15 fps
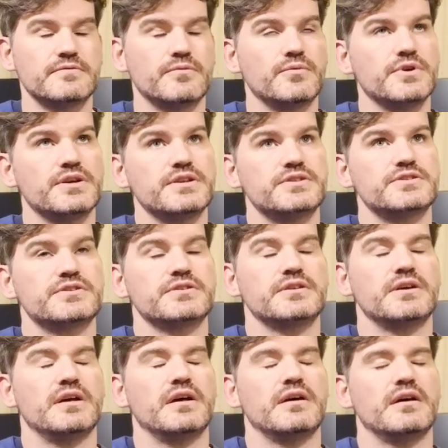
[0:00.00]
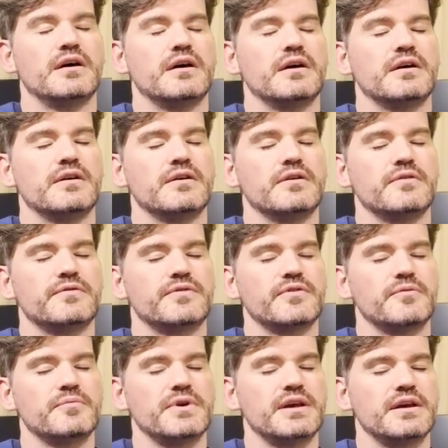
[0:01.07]
which off the
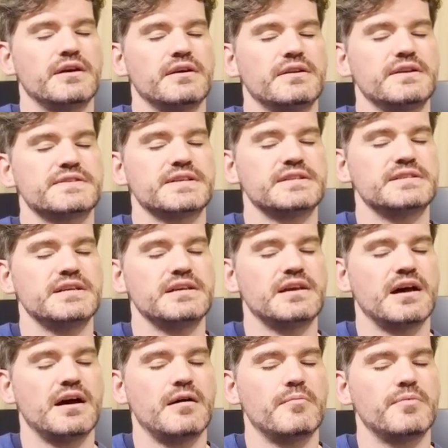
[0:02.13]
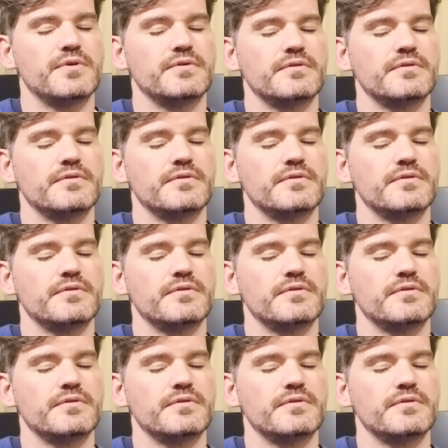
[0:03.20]
top of my head, is that Decap?